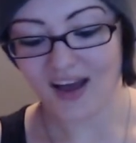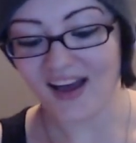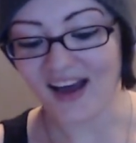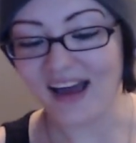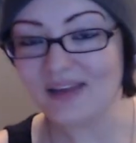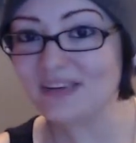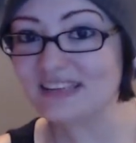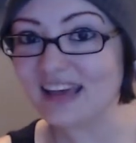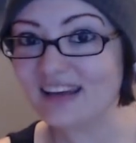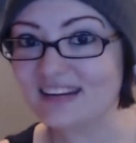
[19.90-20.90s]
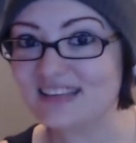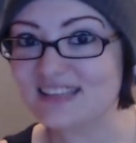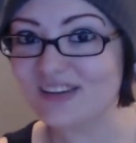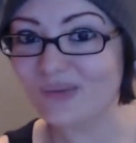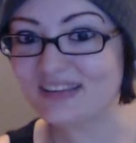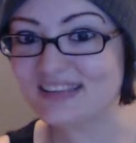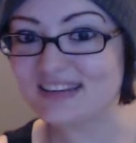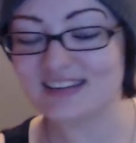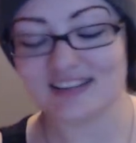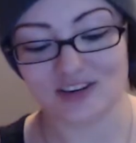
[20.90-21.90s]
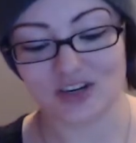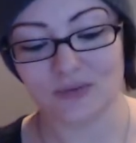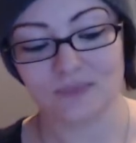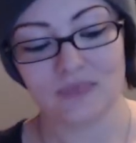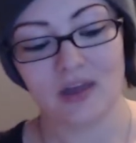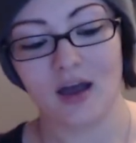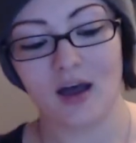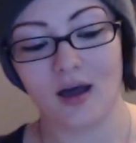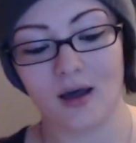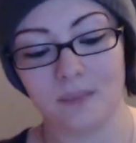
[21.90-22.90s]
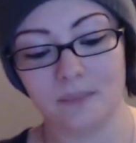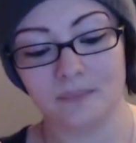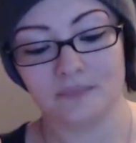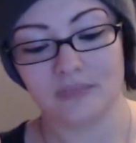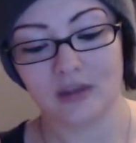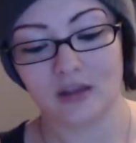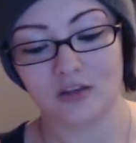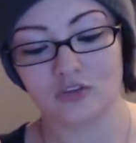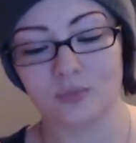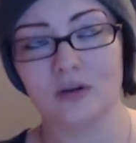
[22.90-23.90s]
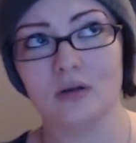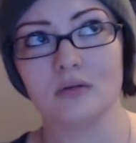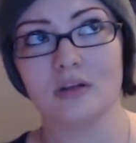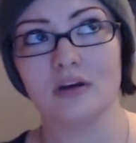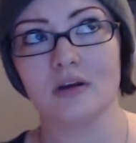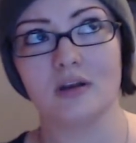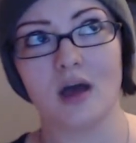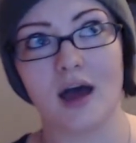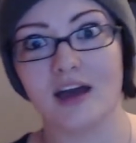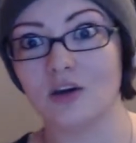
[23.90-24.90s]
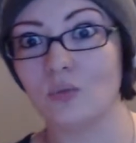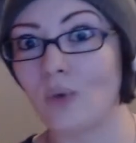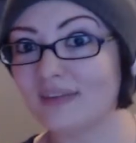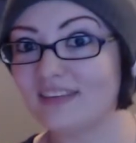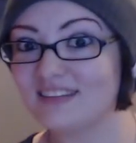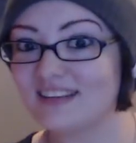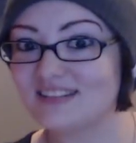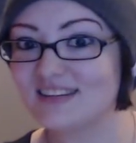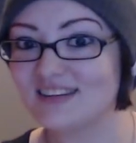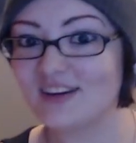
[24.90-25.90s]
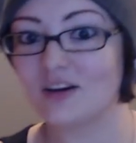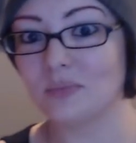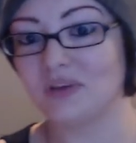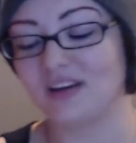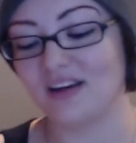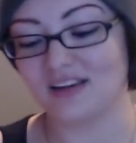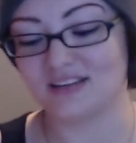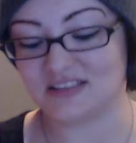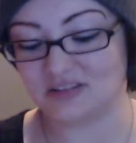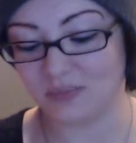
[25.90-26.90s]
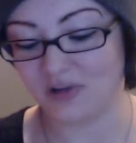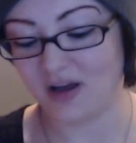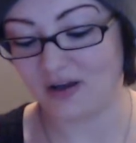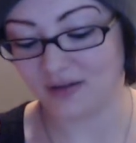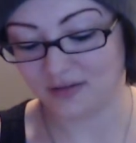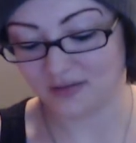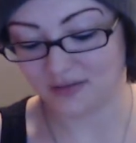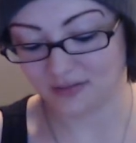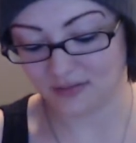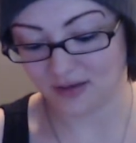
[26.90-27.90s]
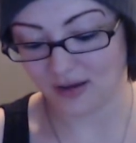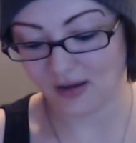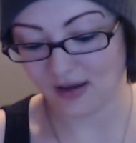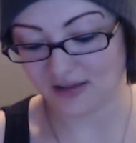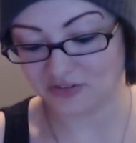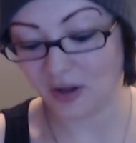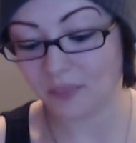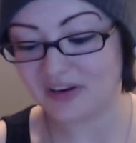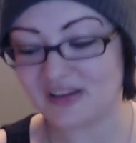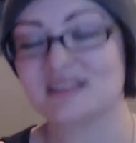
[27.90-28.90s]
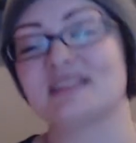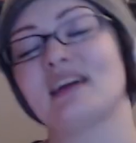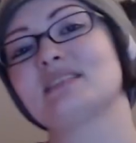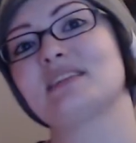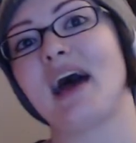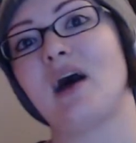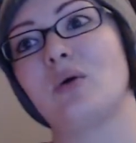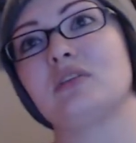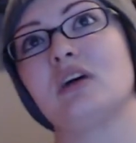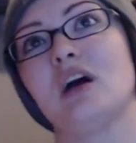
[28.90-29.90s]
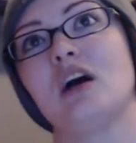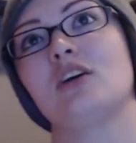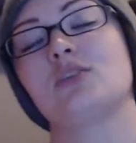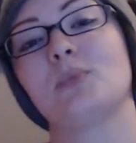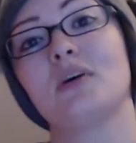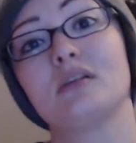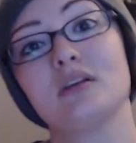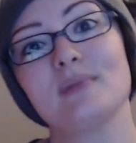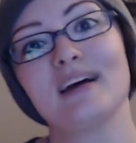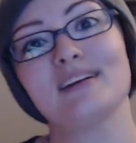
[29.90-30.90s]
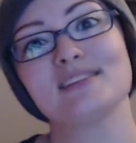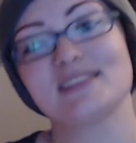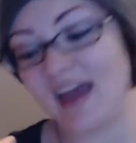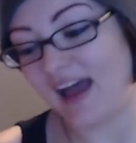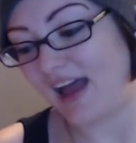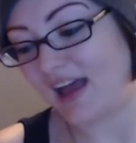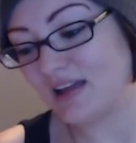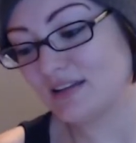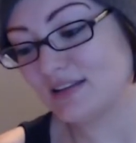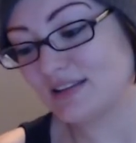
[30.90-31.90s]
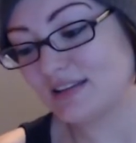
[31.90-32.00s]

I'm excited to see what's in here. Um, spoiler alert, I know one thing that's in here because Nerd Block, uh, as a company, sends out spoiler emails, and